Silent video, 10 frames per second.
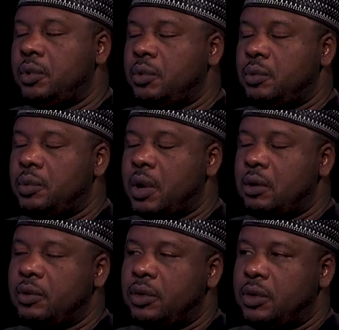one
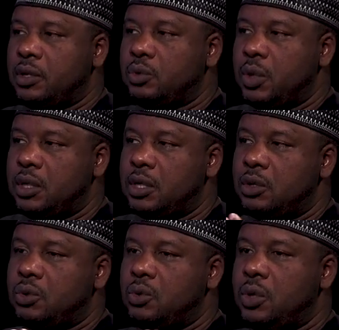of the things we
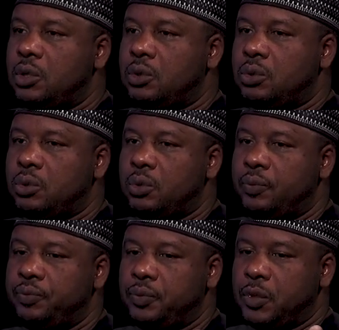intend to do is to,
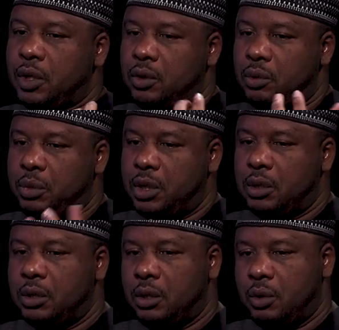you know,
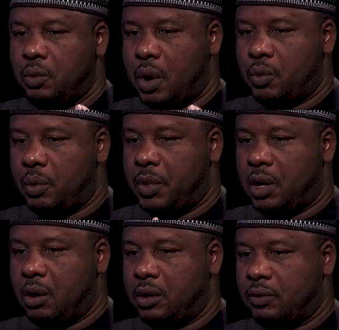build one one
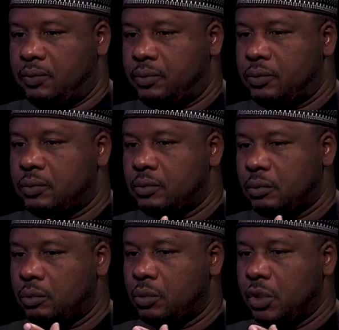megawatt of
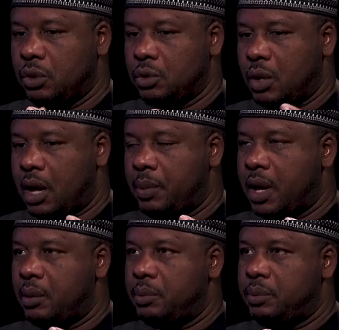solar
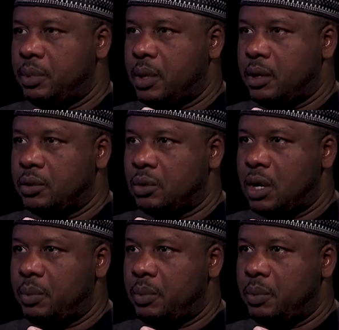power uh, solar